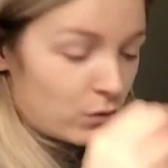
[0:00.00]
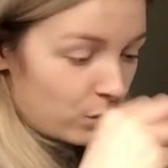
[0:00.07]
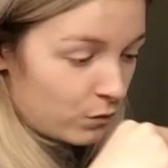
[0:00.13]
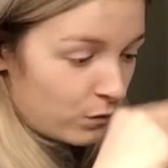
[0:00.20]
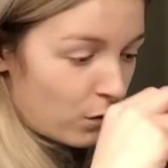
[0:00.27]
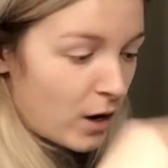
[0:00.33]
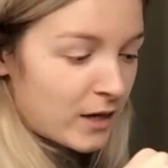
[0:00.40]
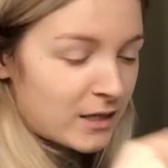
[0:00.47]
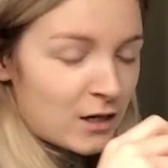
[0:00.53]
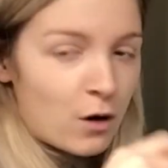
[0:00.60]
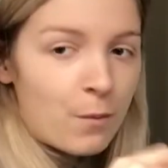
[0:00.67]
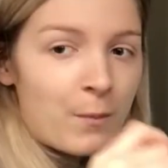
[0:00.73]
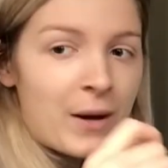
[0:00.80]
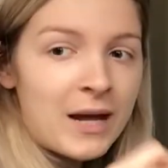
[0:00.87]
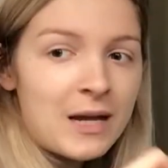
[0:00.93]
writing on
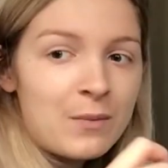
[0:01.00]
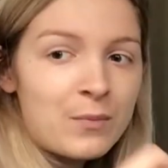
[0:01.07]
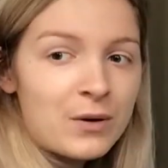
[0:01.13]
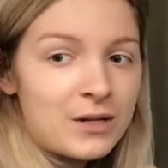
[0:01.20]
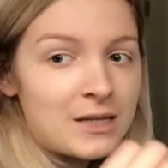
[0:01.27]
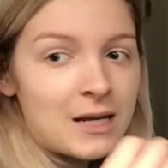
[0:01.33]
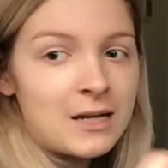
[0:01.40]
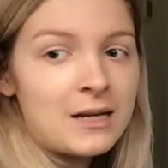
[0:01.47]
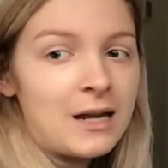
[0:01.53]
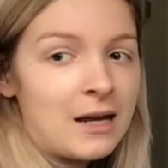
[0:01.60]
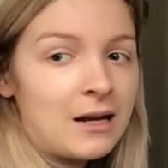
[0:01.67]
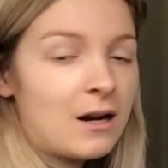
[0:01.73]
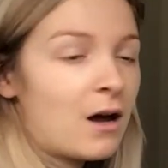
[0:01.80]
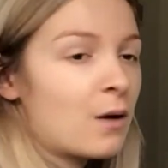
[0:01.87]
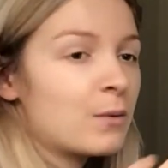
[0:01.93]
paper and send it
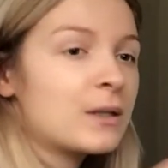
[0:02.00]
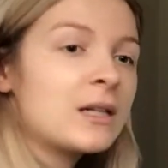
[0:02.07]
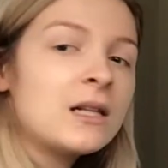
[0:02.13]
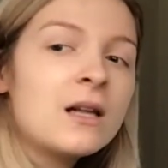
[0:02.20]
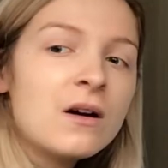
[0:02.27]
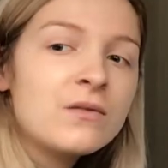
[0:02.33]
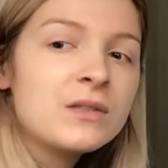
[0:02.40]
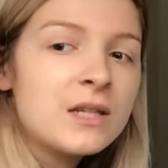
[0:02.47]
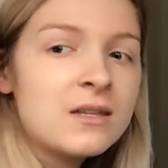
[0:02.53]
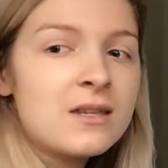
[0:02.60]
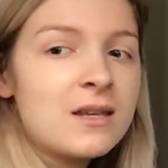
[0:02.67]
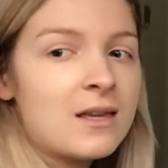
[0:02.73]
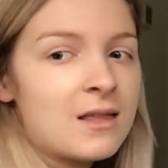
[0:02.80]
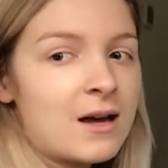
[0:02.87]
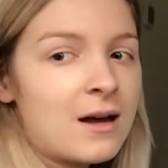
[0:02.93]
in, I would love to
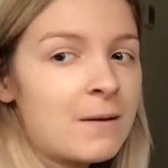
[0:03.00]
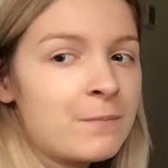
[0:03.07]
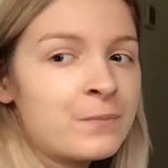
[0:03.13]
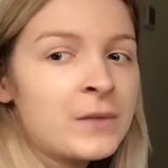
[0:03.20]
see that.